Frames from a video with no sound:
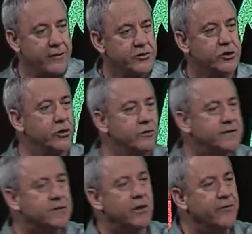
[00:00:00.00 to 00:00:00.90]
A true
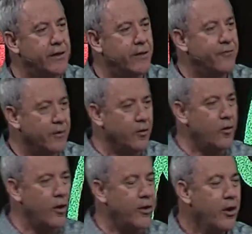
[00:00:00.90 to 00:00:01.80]
servant of the
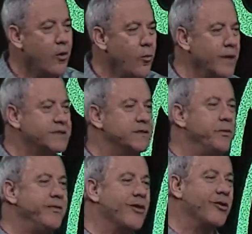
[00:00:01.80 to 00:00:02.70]
Lord wants to
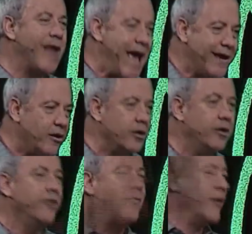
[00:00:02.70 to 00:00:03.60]
be the ladder
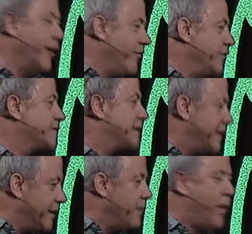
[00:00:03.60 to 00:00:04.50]
for others to
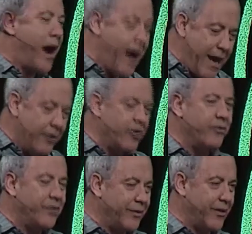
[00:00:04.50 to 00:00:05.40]
get up higher
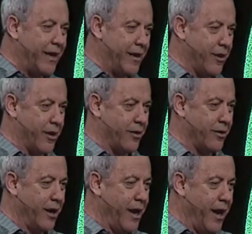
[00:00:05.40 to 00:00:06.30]
than they are.
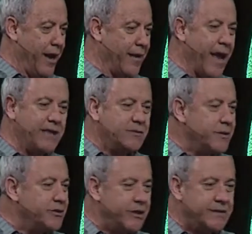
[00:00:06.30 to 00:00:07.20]
And that's
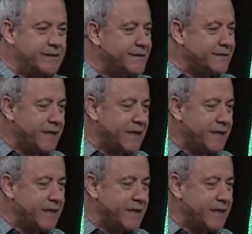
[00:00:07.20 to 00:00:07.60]
what Jesus is